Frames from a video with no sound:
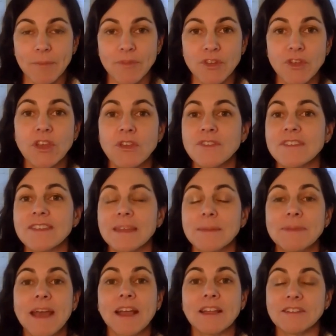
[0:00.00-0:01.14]
So you can use a sleep
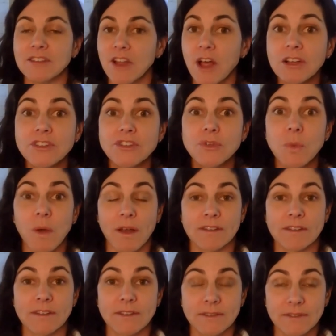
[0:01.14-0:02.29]
sack as long as you
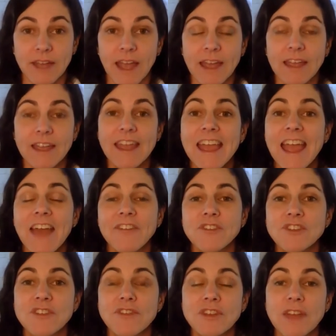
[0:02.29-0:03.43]
want okay? And there's
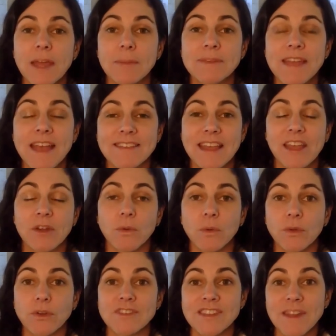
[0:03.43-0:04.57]
different types as they get
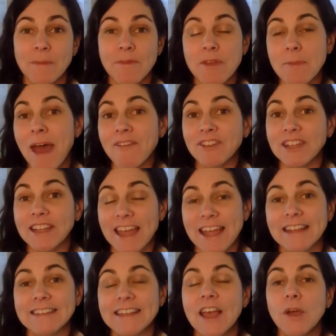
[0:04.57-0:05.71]
older. Some of them have
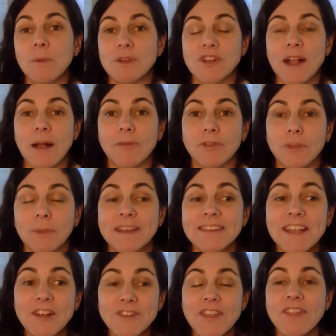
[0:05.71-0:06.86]
legs, which are helpful because
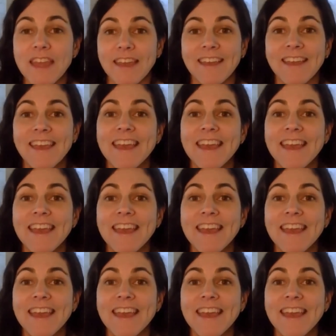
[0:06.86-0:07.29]
here's the thing.